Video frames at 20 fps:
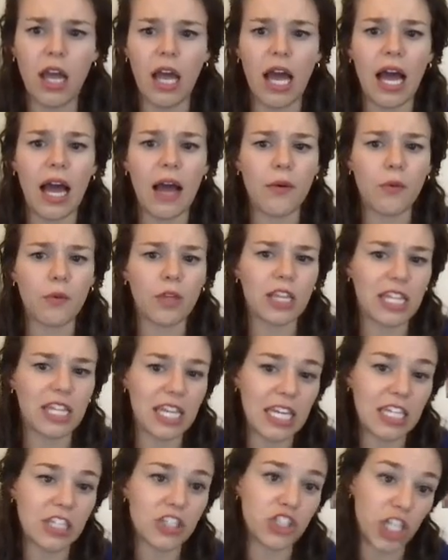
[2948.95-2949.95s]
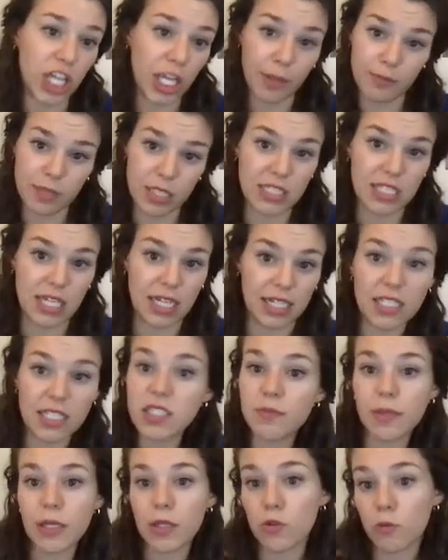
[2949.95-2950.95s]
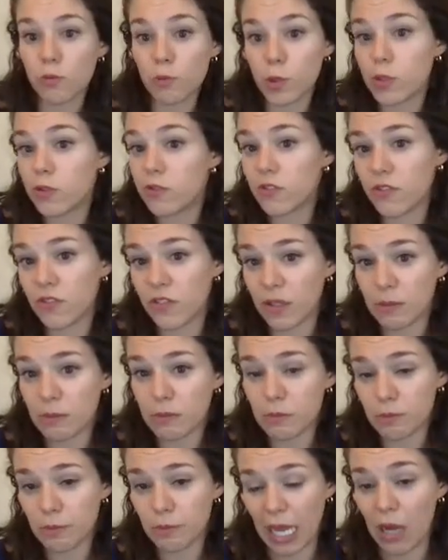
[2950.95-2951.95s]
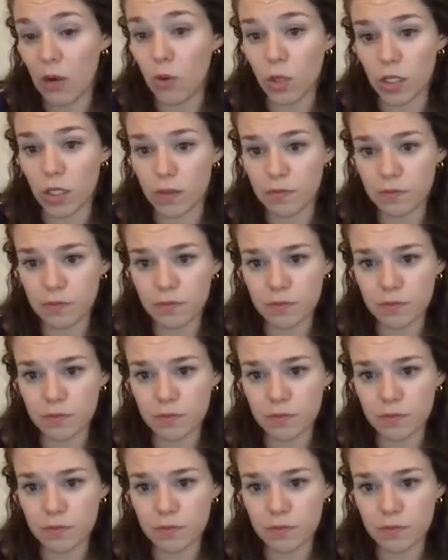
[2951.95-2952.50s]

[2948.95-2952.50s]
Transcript: um, with King James II being removed from power.